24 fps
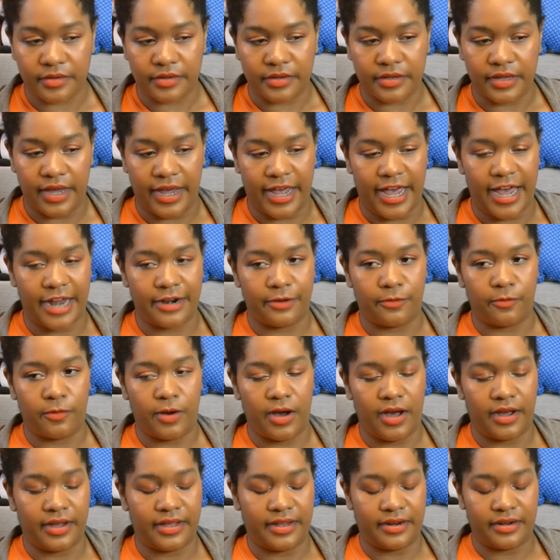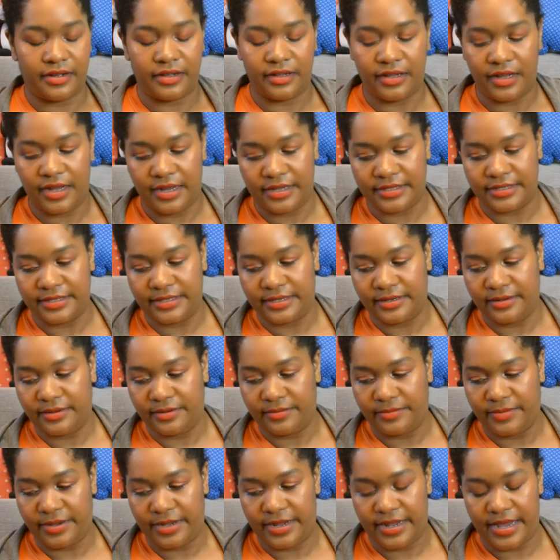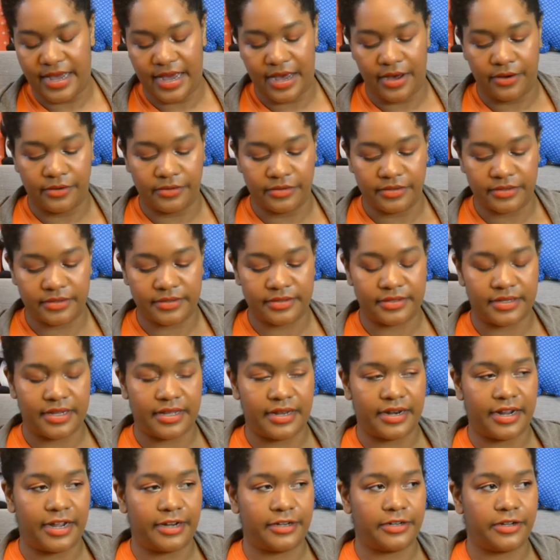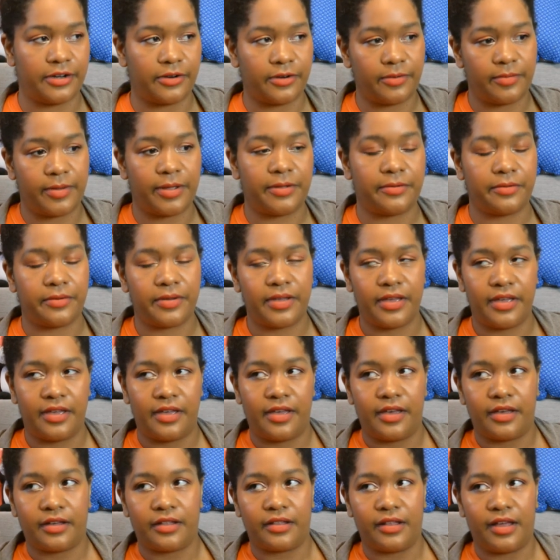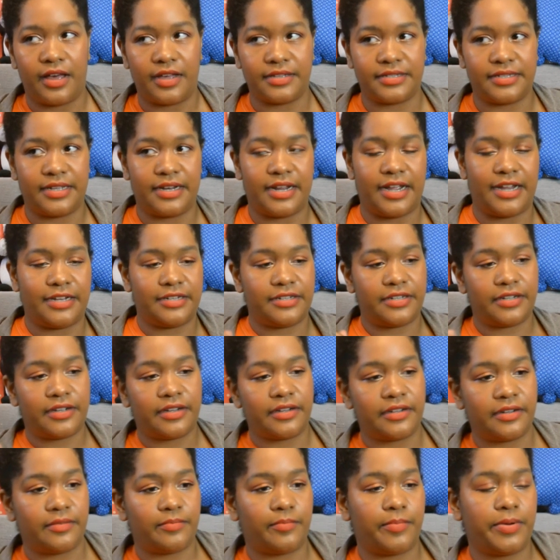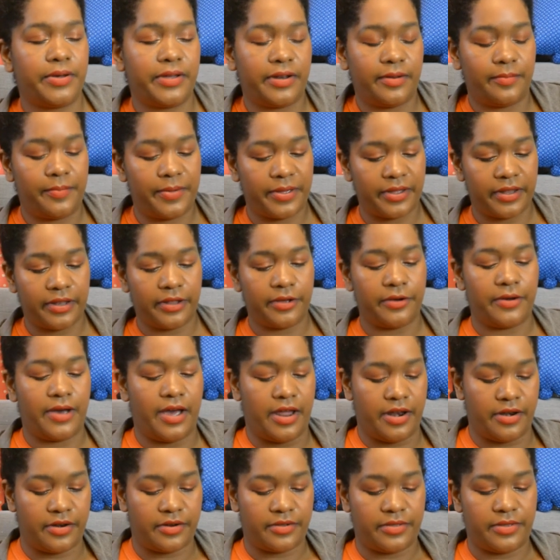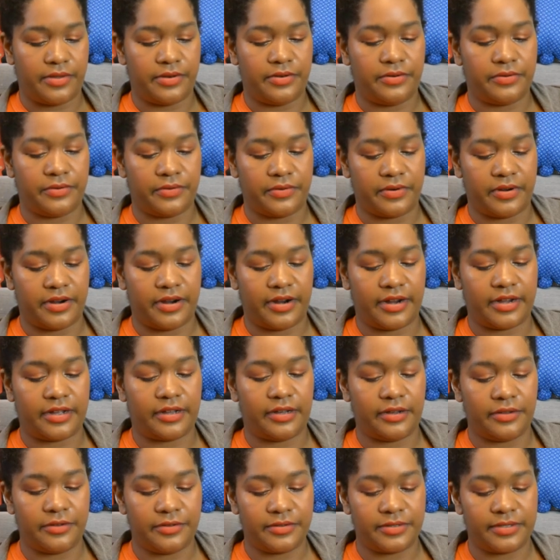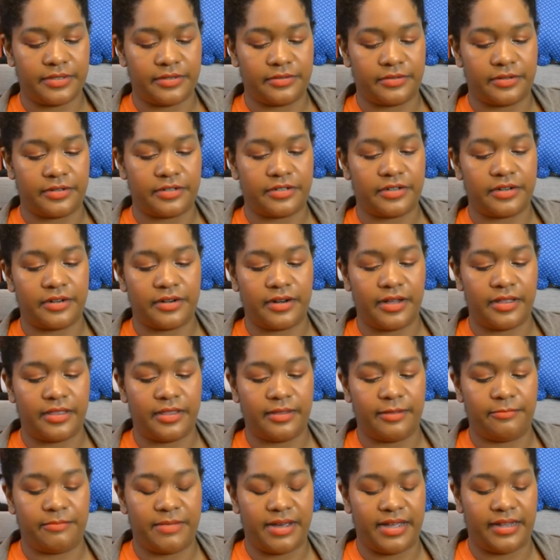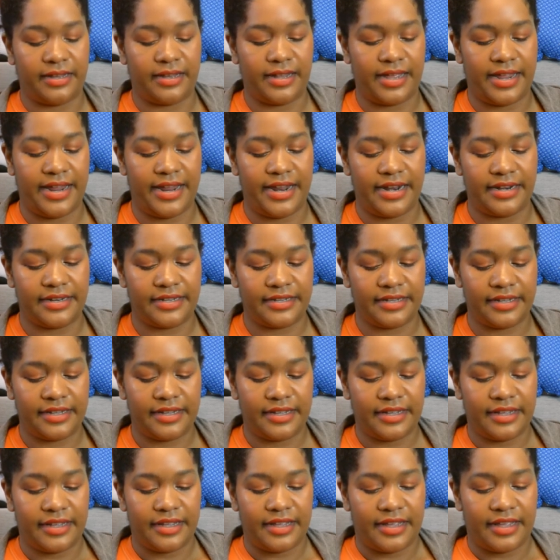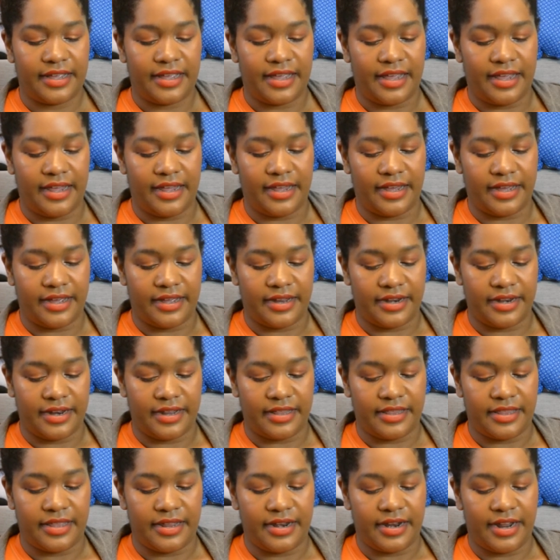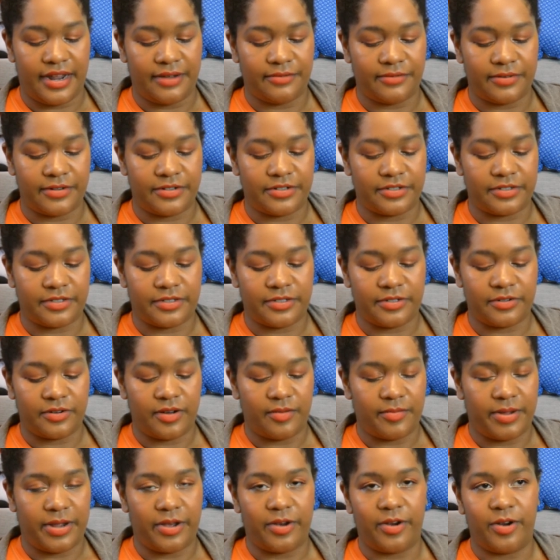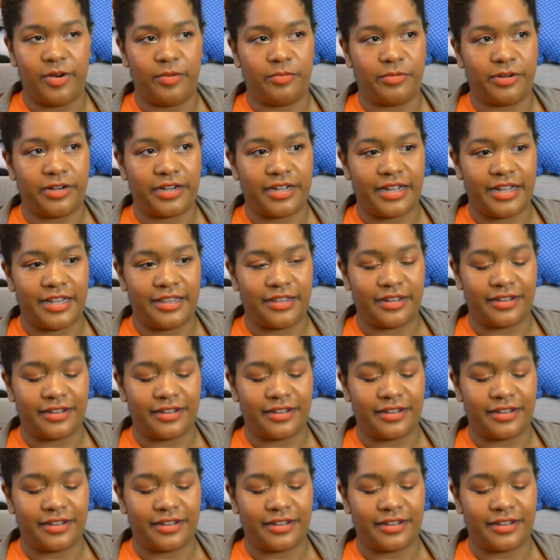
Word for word: I had a walk-in closet in my house and I'd go in my closet and I'd put a pillow under the door, close the door, turn on my light and then I would just do all my homework in the